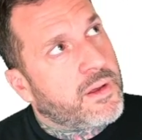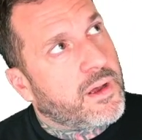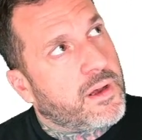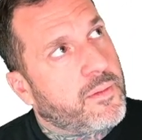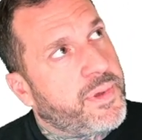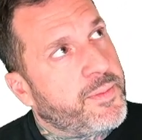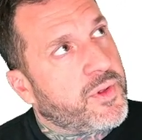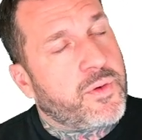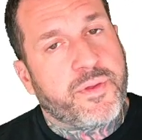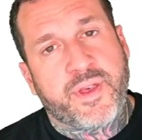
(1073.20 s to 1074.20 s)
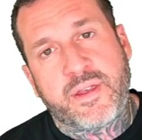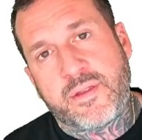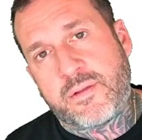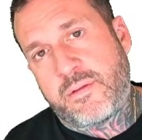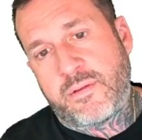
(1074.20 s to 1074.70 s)
uh, people who think
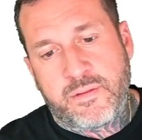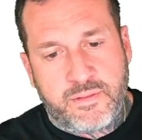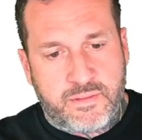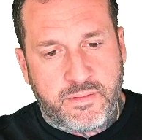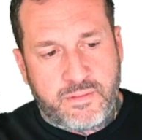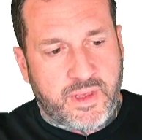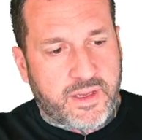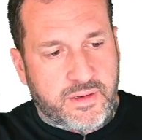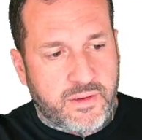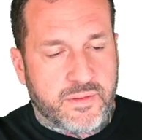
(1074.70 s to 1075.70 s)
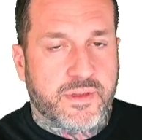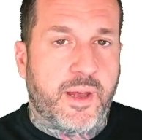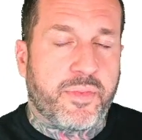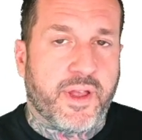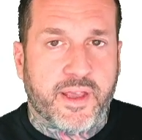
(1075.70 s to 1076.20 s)
that they can use
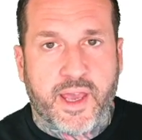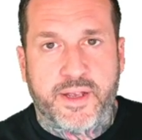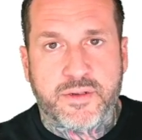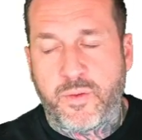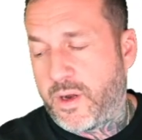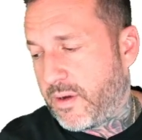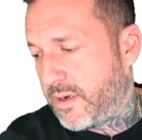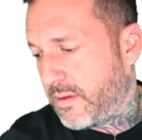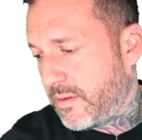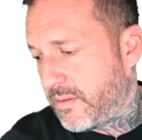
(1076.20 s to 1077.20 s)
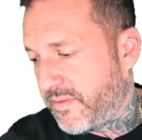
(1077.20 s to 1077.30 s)
that plan cache query to